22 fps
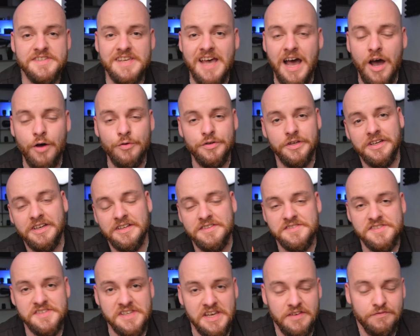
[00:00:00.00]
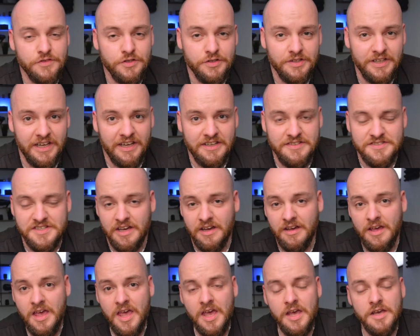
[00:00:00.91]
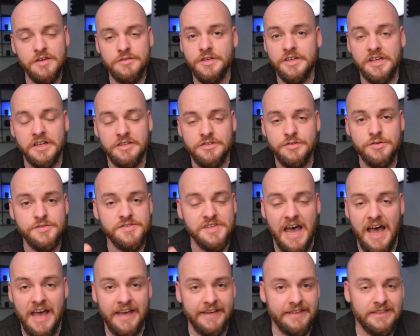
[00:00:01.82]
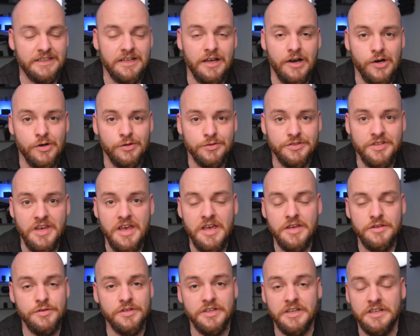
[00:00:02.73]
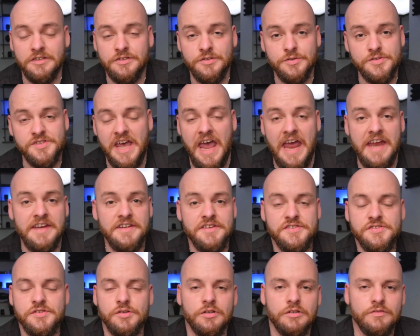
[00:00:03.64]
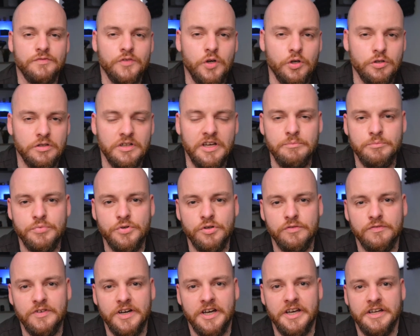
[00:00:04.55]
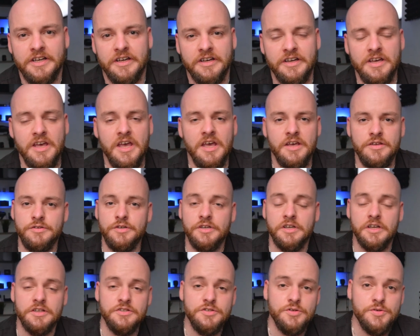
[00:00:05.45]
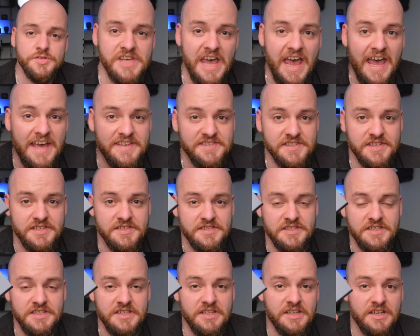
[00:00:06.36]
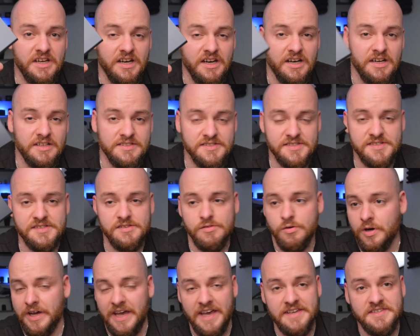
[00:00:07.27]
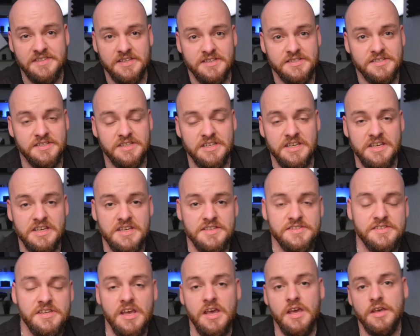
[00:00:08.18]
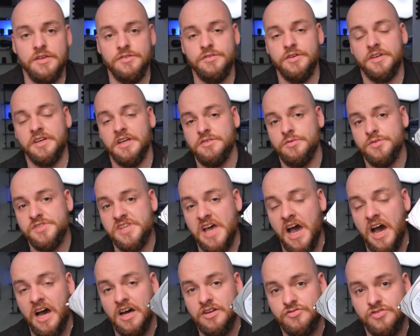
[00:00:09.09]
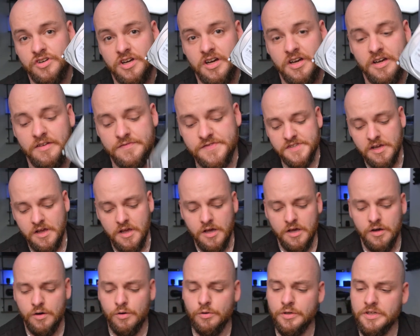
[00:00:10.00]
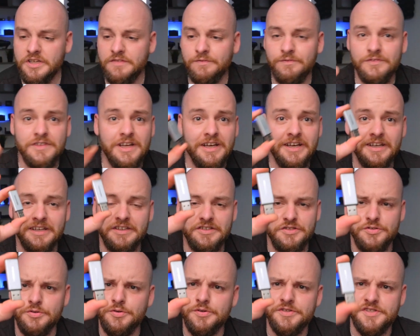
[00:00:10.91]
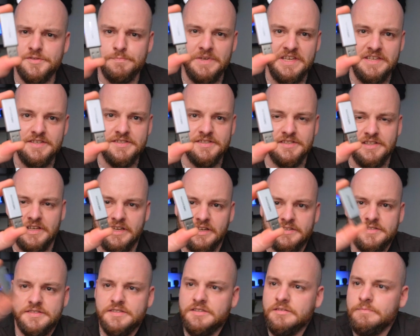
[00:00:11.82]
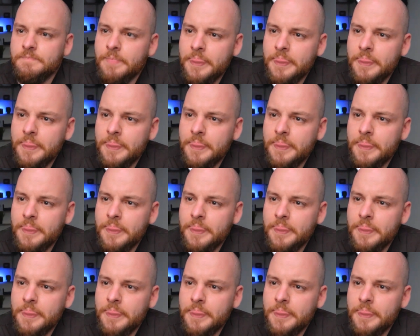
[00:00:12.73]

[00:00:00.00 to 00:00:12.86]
how you can save your data. You can use the iCloud, you can use any sort of online provider, you can use SSD cards or SSDs, you can use hard drives, or even like USB sticks.